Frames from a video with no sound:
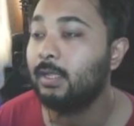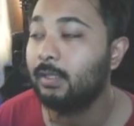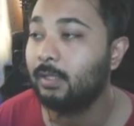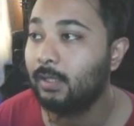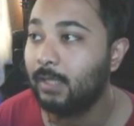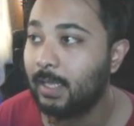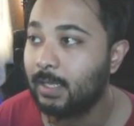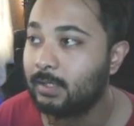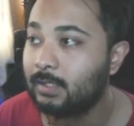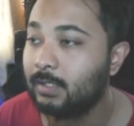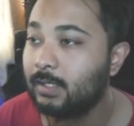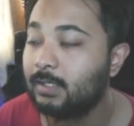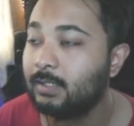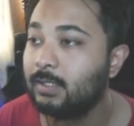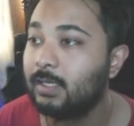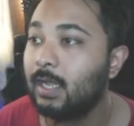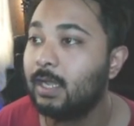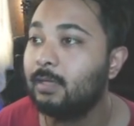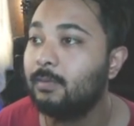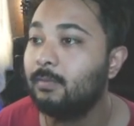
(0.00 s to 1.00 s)
The Lantern has
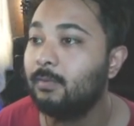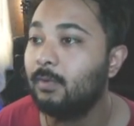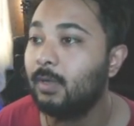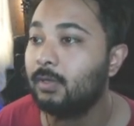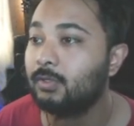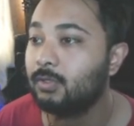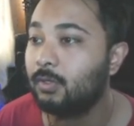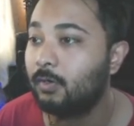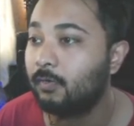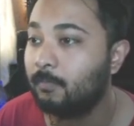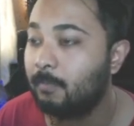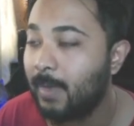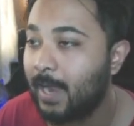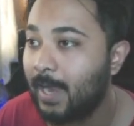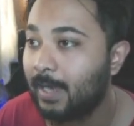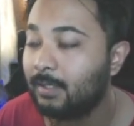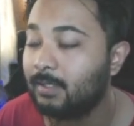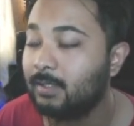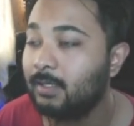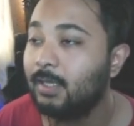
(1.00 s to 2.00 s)
got Surf
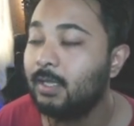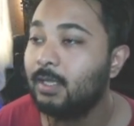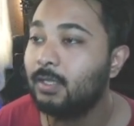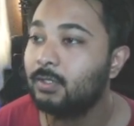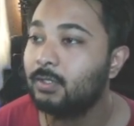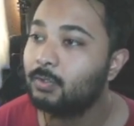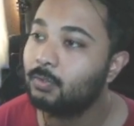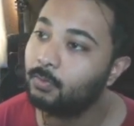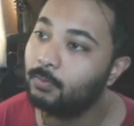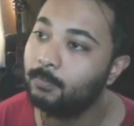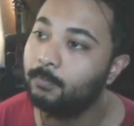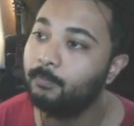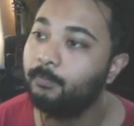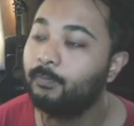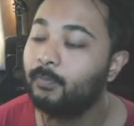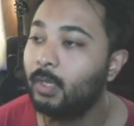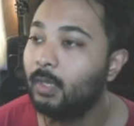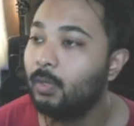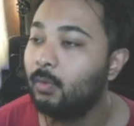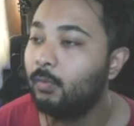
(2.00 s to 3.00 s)
banked, so
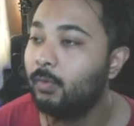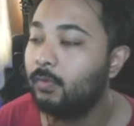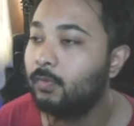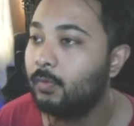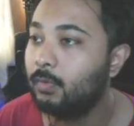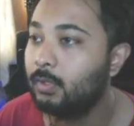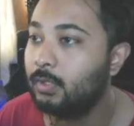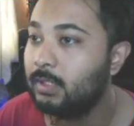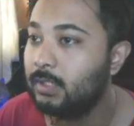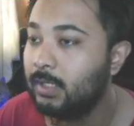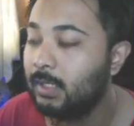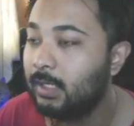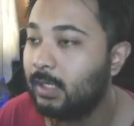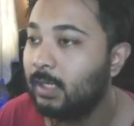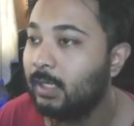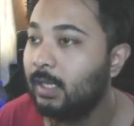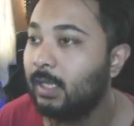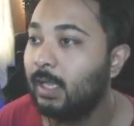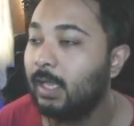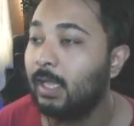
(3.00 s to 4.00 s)
we throw the dig
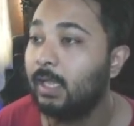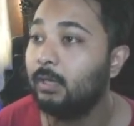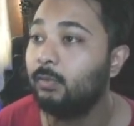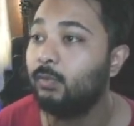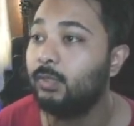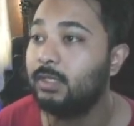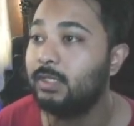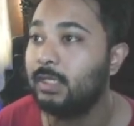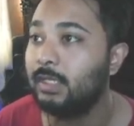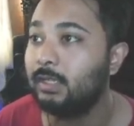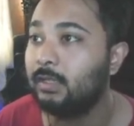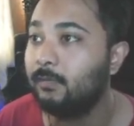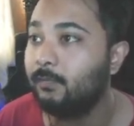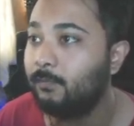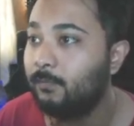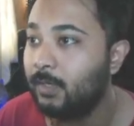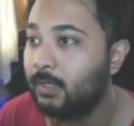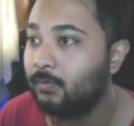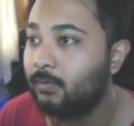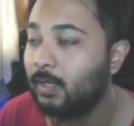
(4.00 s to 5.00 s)
and we take the
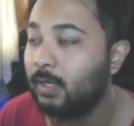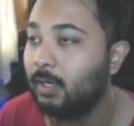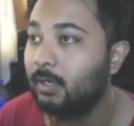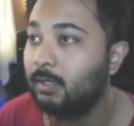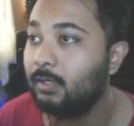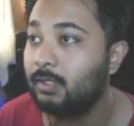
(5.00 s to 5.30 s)
victory here.